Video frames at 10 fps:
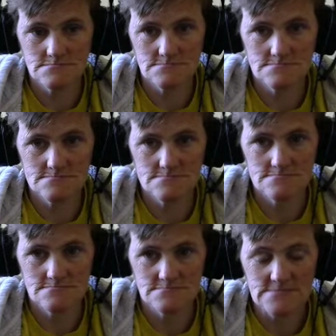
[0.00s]
no way
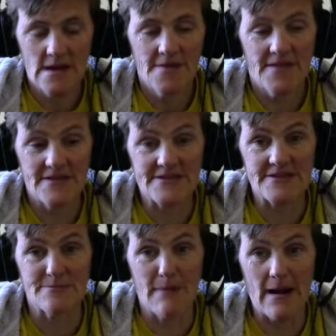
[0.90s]
in fucking hell. This
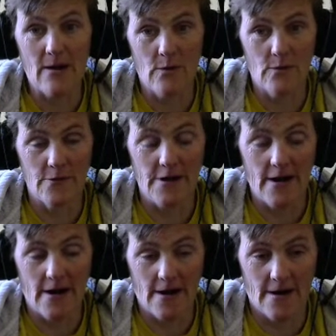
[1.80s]
is my own,
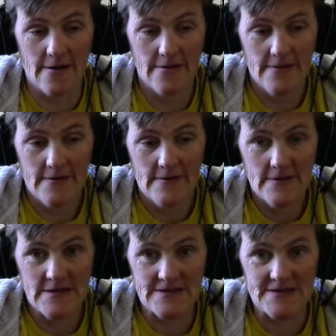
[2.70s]
uh, this